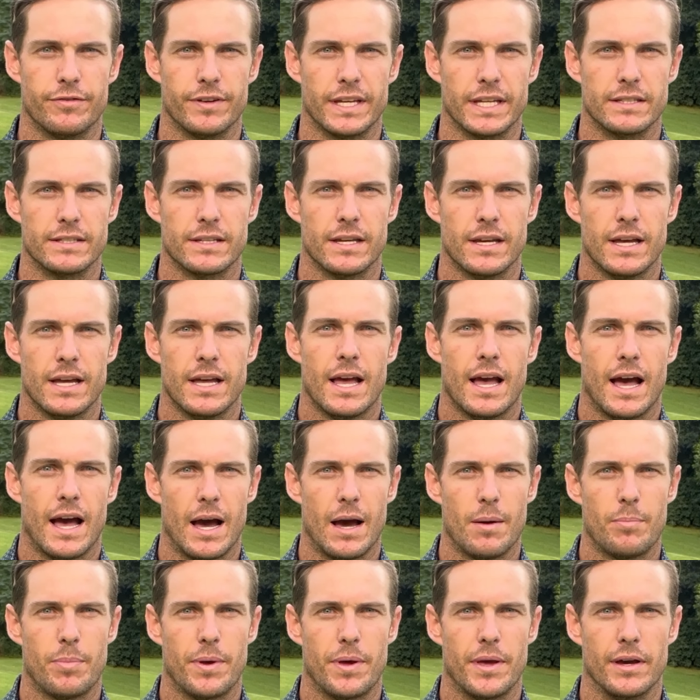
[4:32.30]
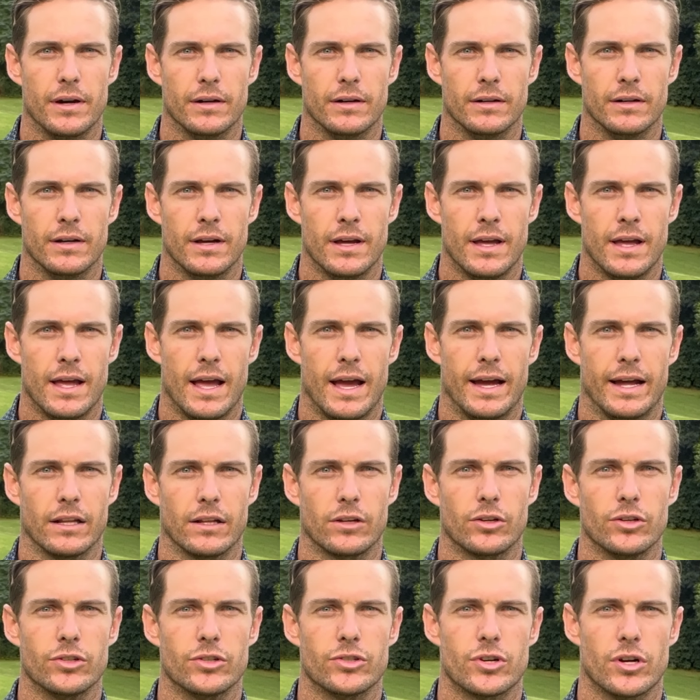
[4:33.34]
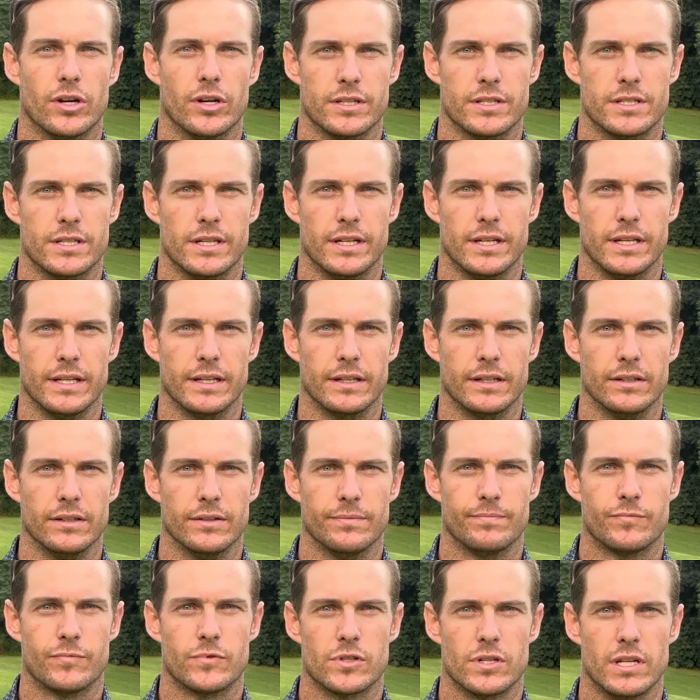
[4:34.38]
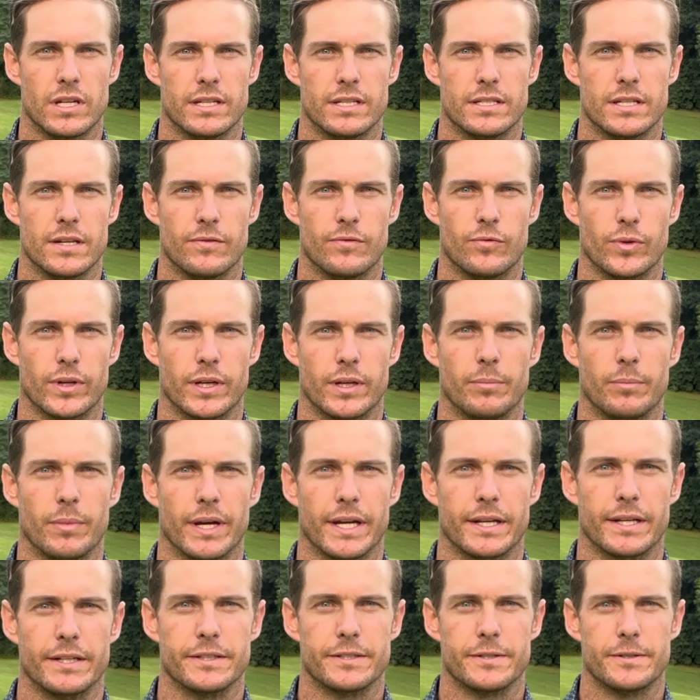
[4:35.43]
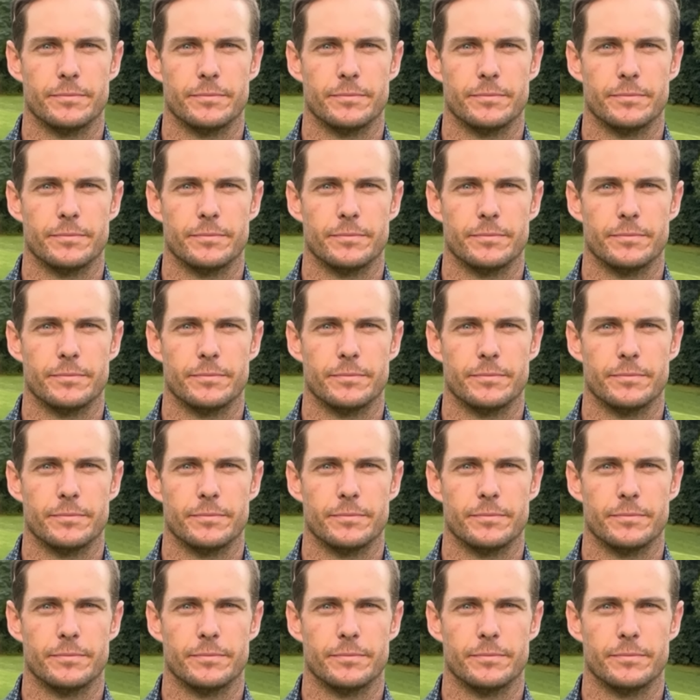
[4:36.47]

feet. Uphill and a good chance at eagle. So let's see if we can make it.